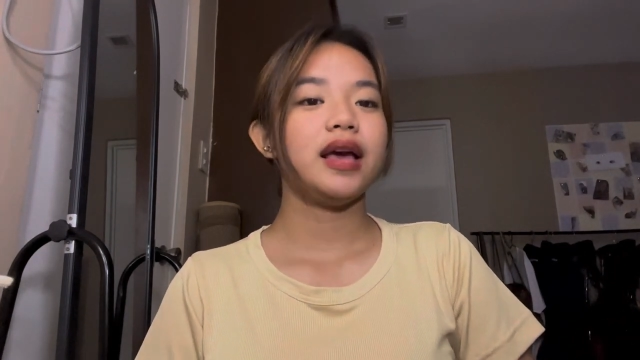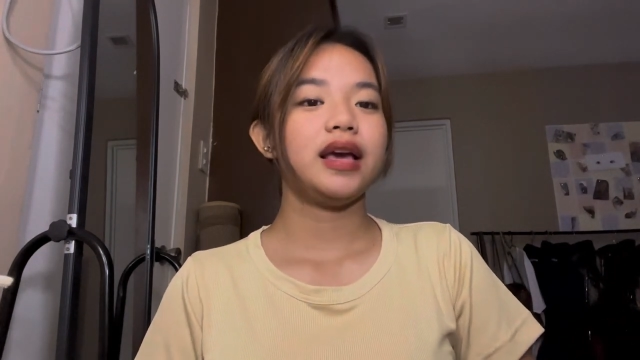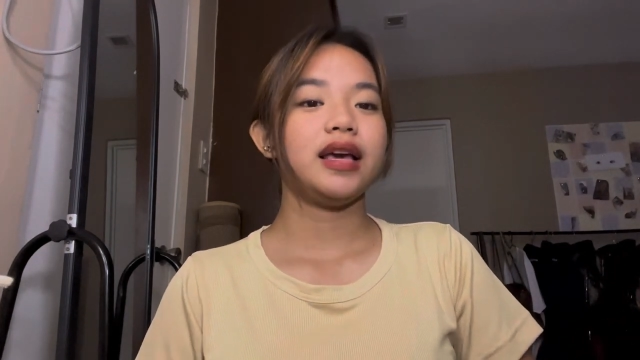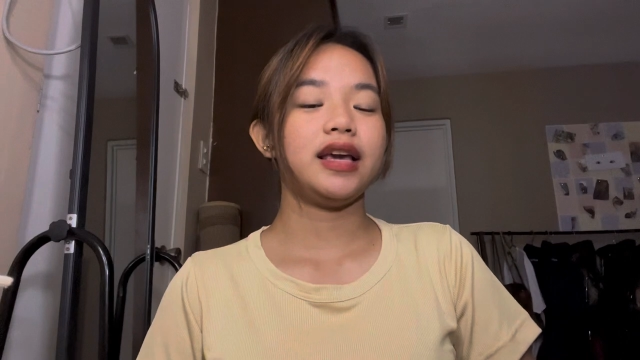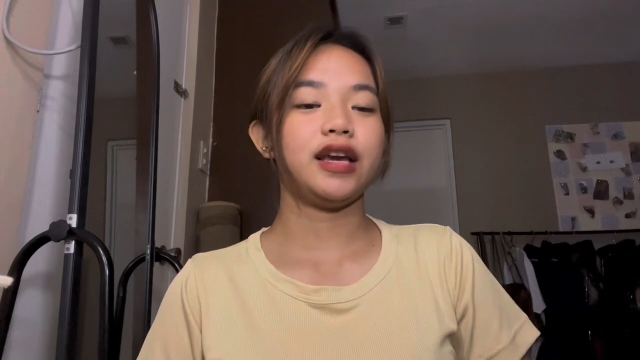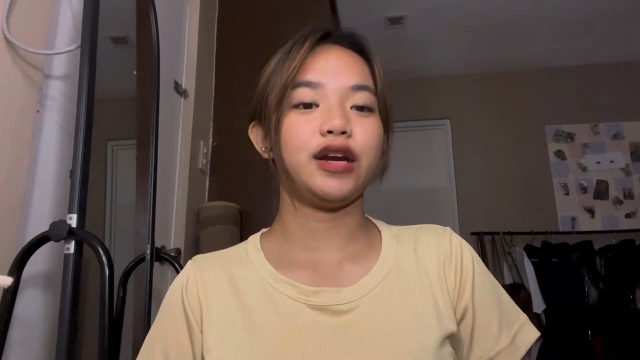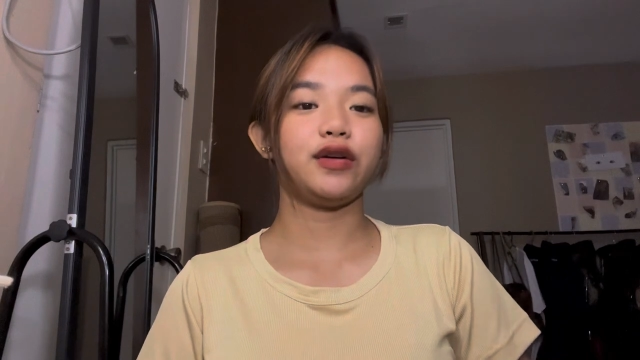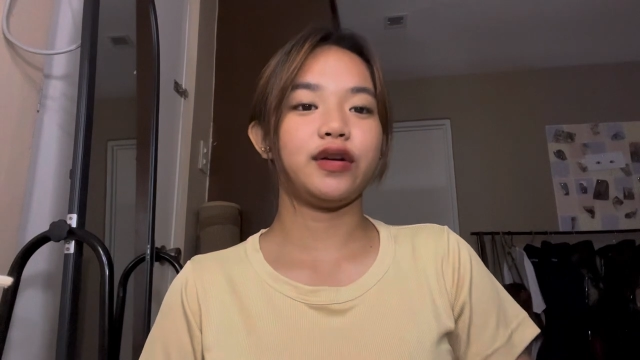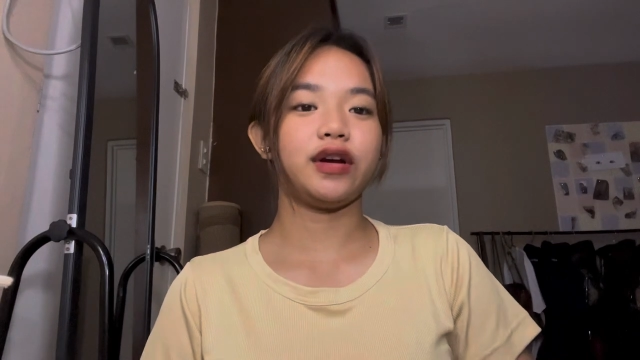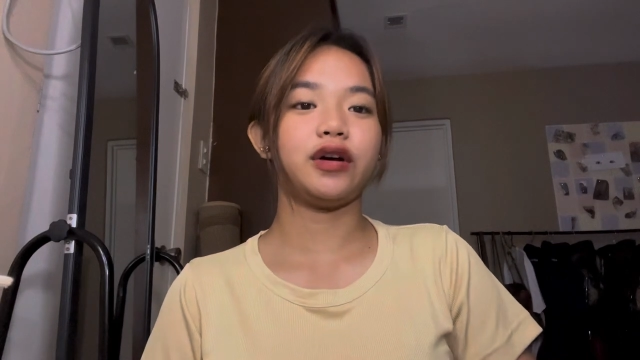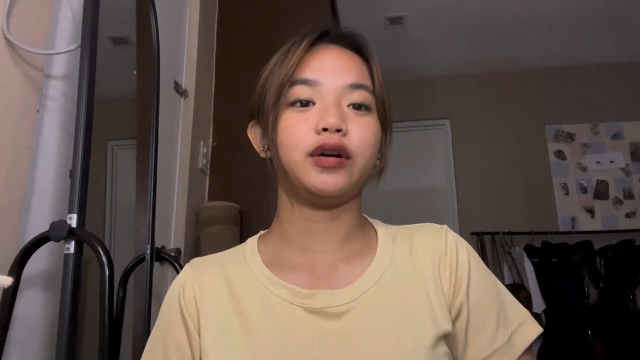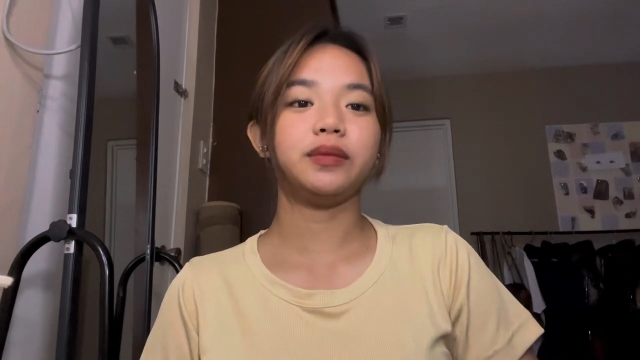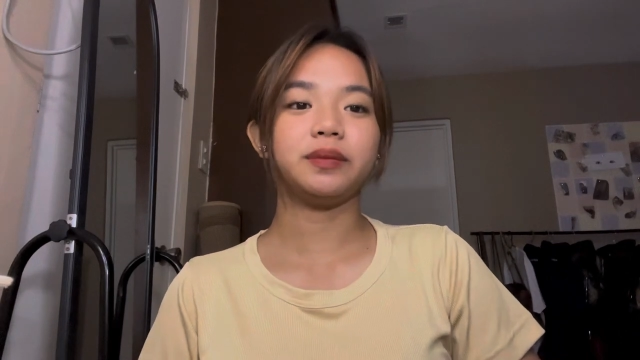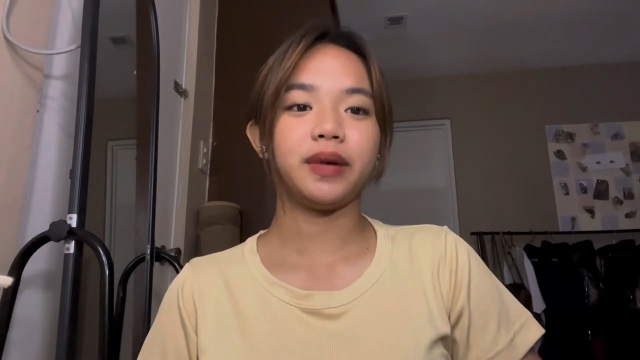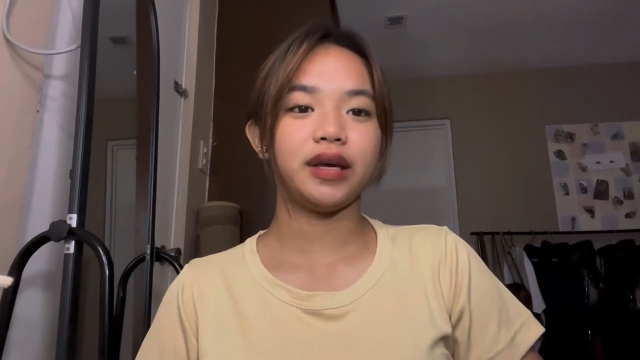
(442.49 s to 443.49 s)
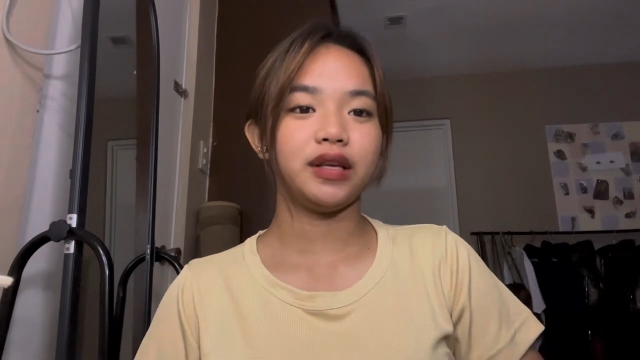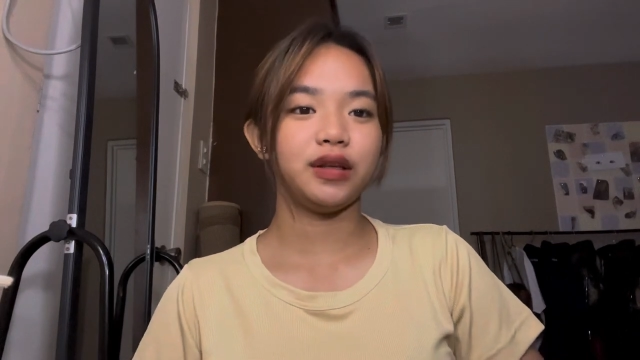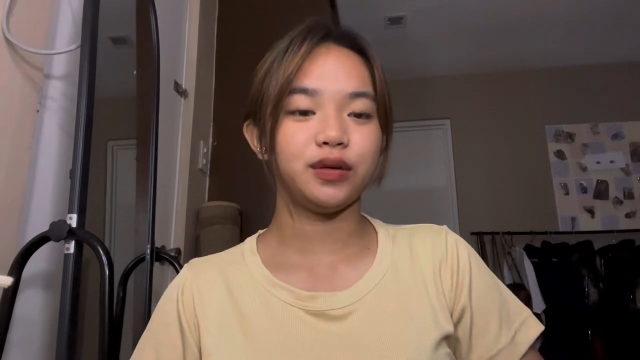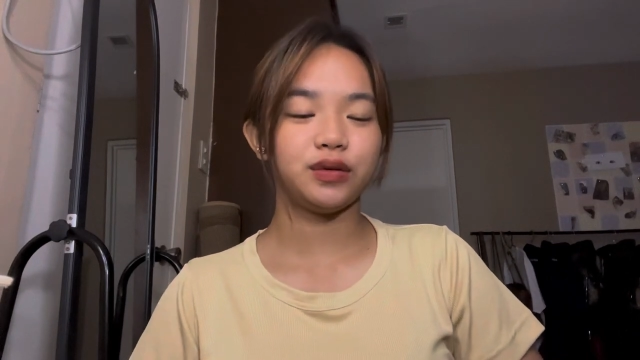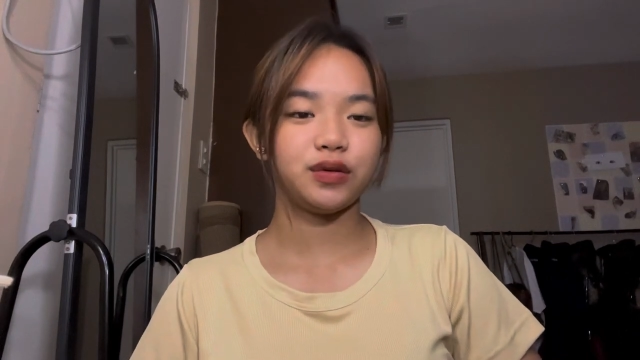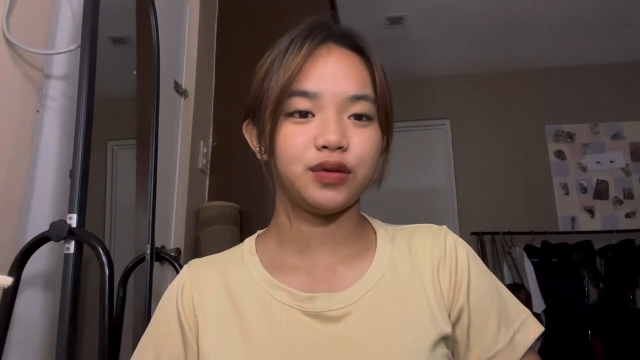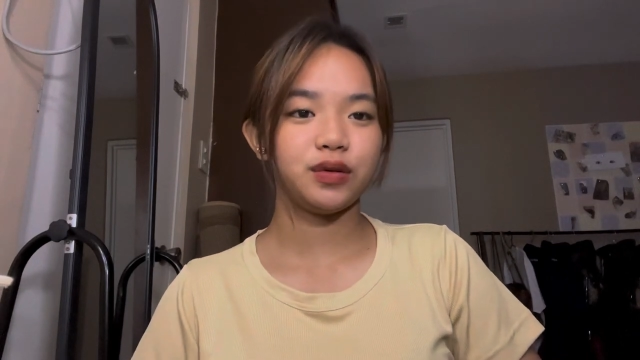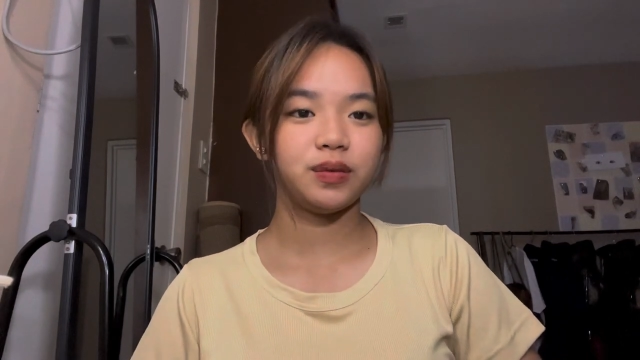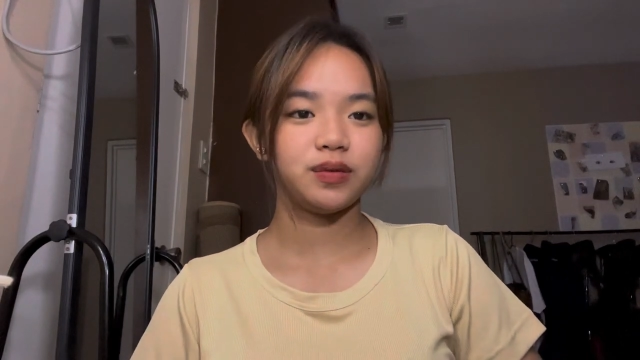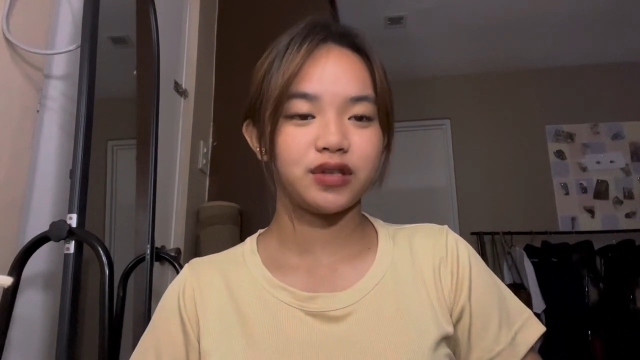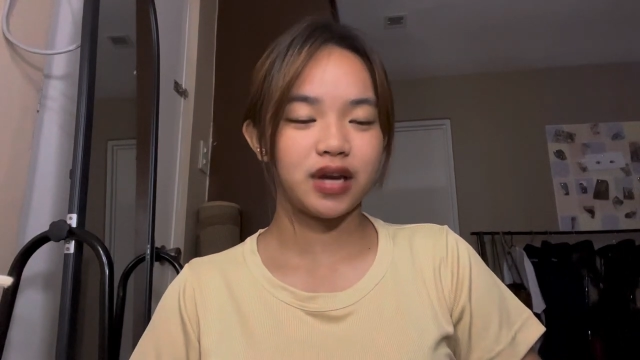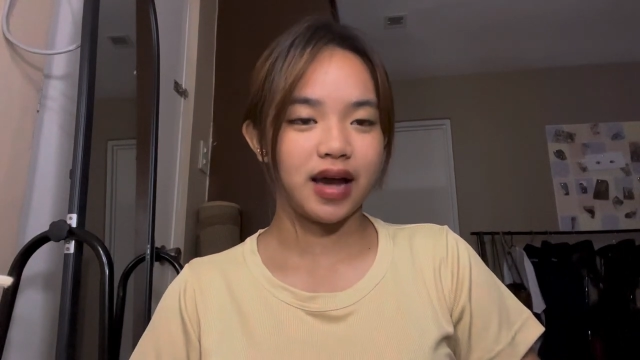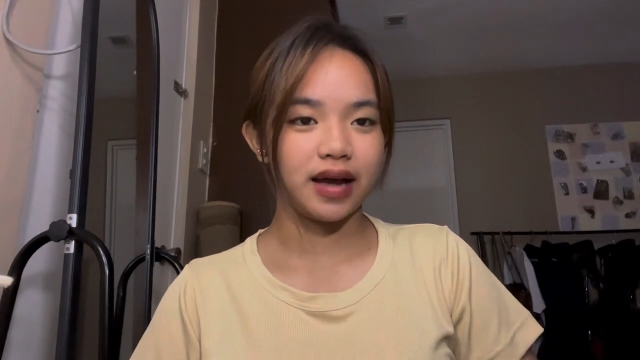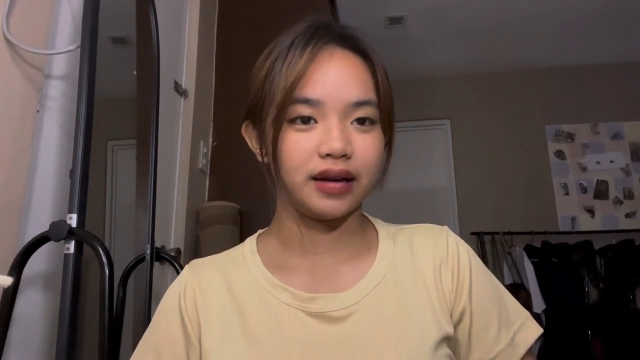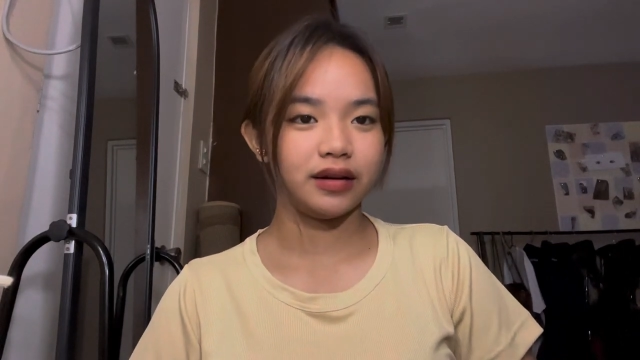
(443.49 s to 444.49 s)
here on my YouTube
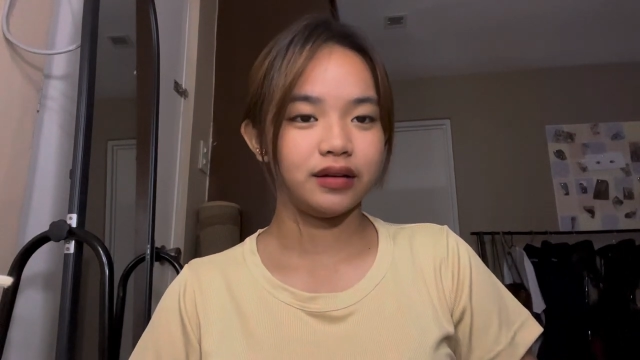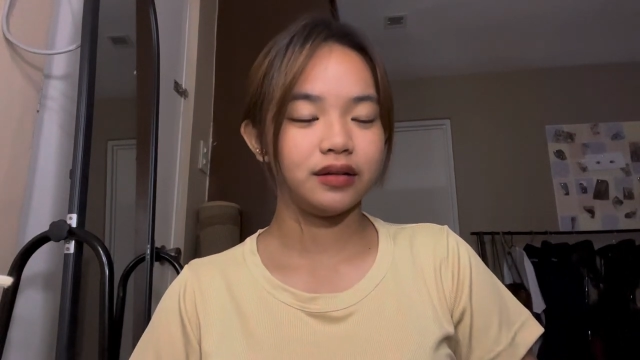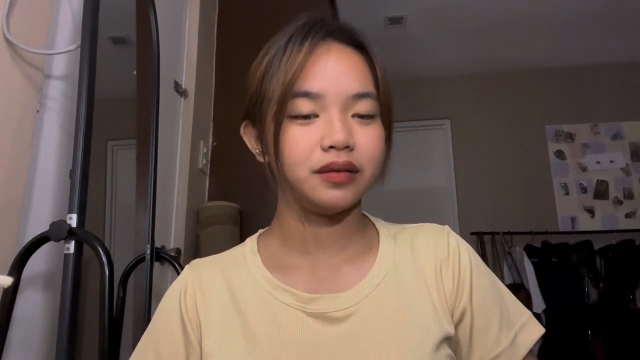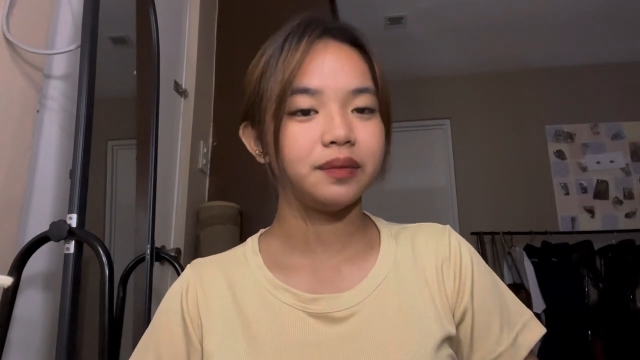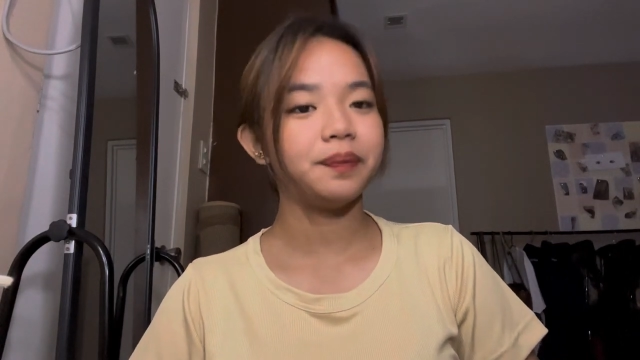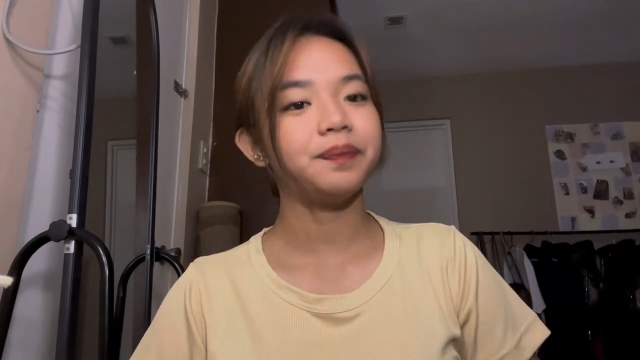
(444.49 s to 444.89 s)
channel.